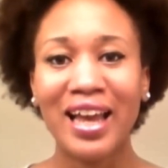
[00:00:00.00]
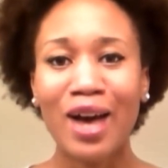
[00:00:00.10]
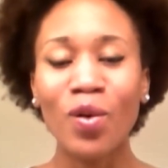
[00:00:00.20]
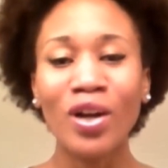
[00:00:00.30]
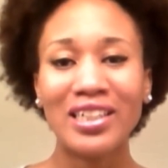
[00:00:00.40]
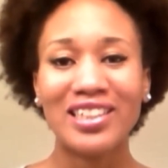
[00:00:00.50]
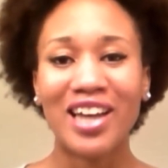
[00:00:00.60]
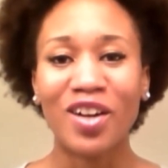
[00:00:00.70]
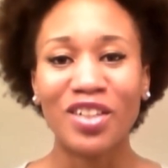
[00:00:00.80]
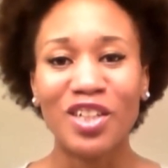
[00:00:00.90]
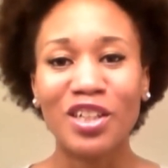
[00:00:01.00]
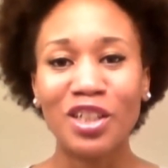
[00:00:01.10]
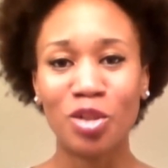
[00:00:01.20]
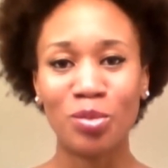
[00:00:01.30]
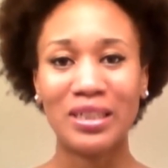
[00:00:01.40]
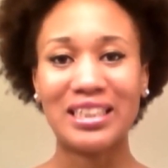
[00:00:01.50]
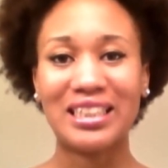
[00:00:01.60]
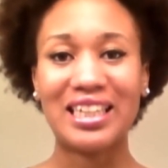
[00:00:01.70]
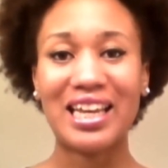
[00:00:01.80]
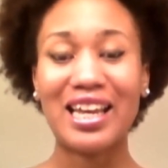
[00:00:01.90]
I want to talk to you a little bit
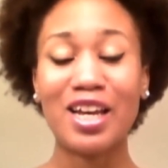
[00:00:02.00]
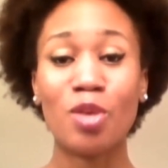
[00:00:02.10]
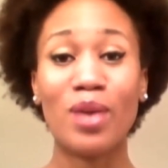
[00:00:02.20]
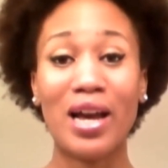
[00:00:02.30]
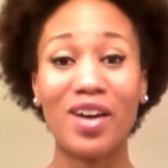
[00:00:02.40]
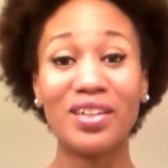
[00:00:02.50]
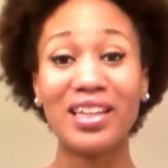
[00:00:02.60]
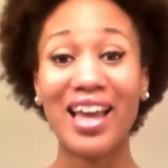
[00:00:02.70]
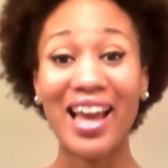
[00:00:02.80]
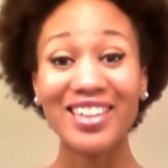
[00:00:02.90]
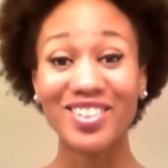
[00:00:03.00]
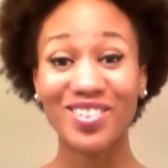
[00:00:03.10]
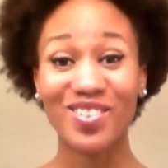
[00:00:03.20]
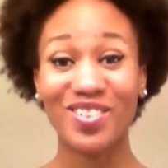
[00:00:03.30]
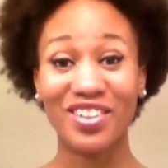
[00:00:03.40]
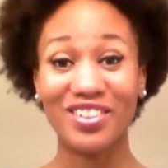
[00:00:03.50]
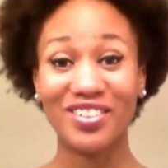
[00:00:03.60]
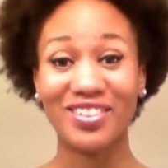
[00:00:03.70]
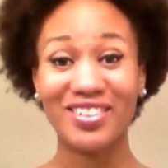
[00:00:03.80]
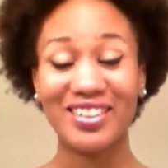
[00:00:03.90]
today about castor oil.